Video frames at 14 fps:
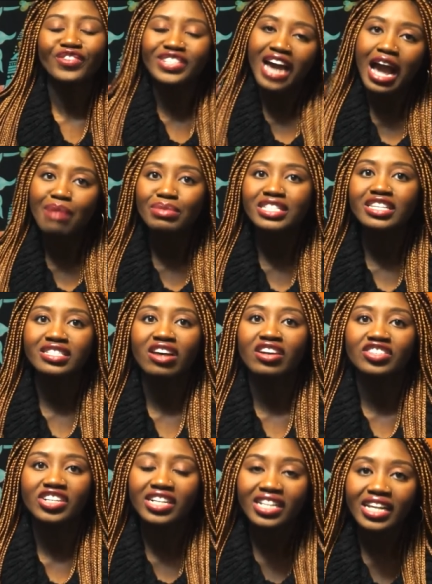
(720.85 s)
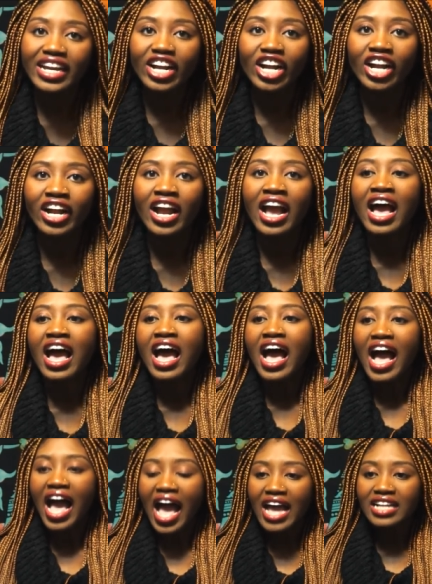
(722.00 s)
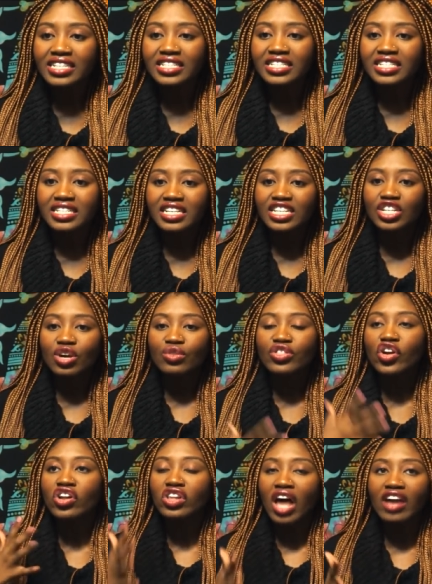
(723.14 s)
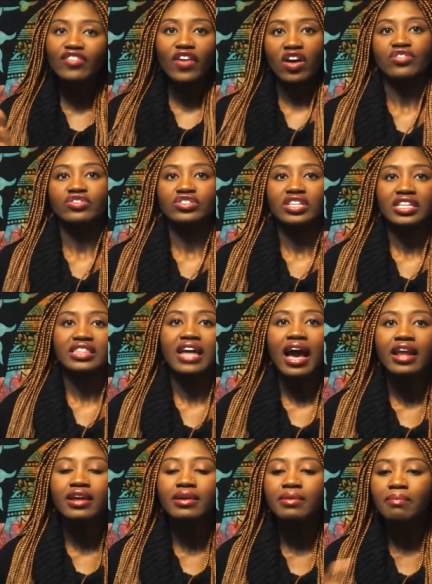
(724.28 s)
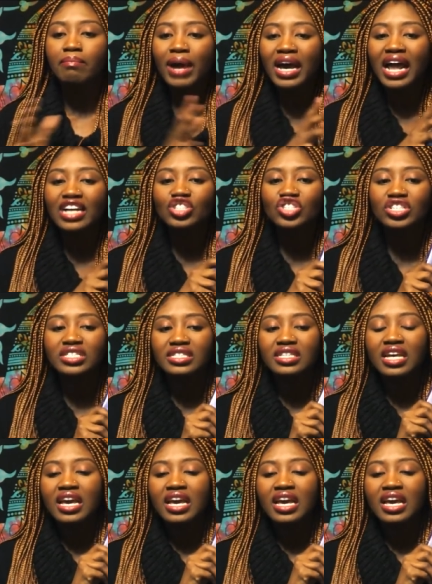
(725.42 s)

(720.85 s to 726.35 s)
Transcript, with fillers: time is Cassandra Clare. And, you know, there are a lot of authors like that. But I just,